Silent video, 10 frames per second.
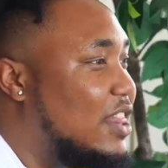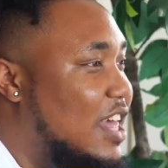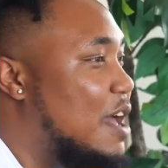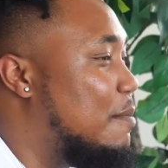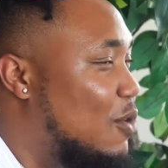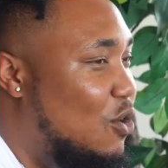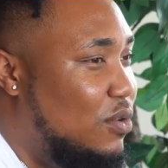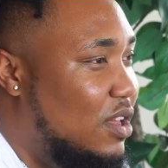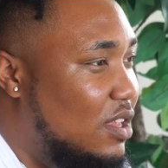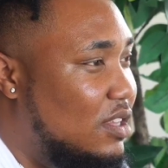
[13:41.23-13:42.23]
that
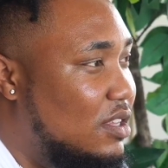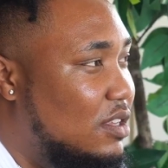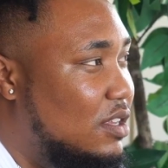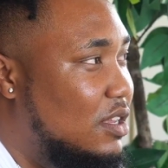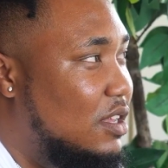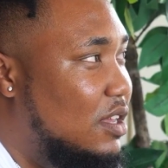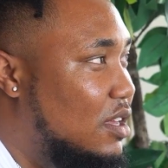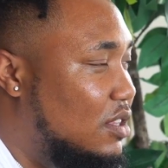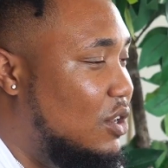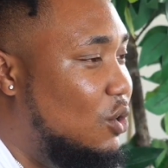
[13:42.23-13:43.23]
moment,
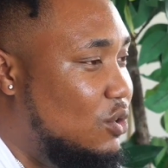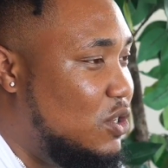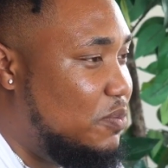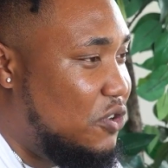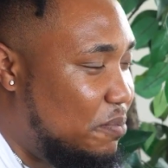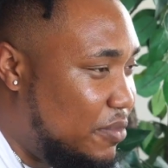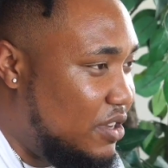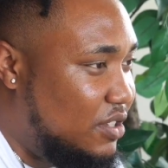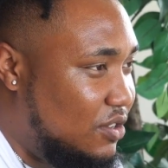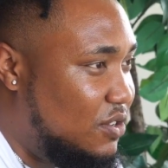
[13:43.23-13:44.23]
the Holy Spirit
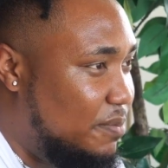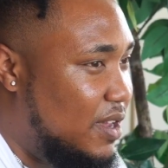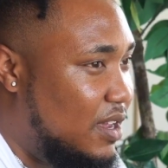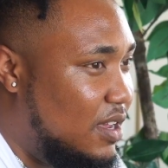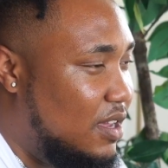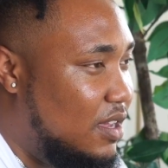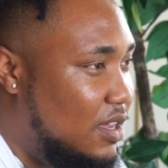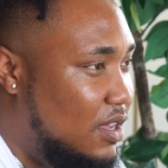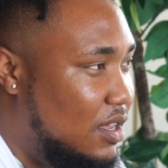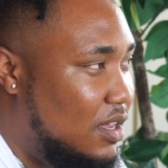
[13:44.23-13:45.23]
ministered to me.
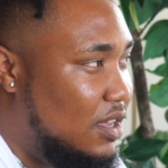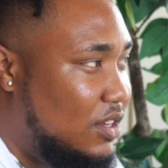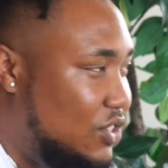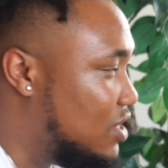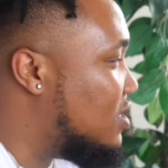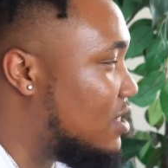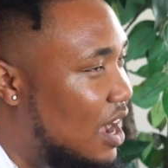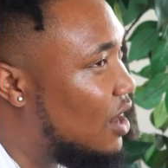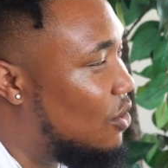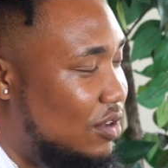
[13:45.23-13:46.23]
She's
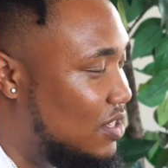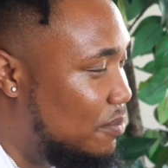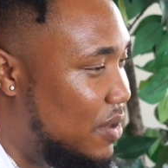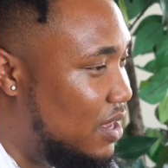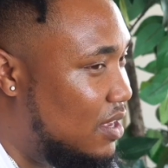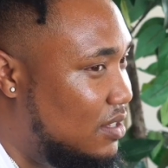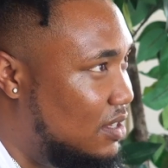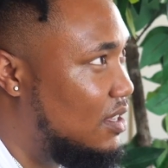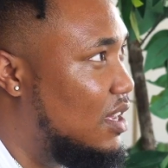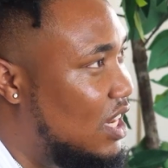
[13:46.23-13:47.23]
not going to make it to
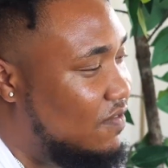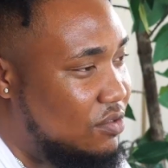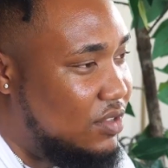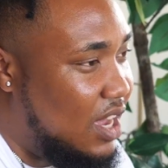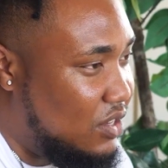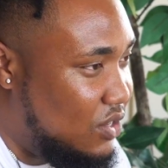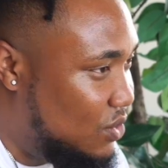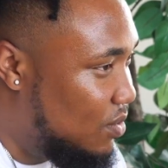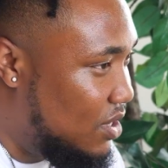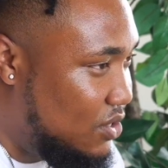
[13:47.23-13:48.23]
the end of
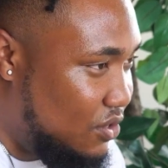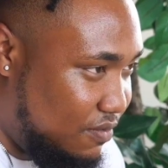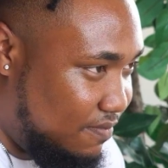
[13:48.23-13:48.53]
2022.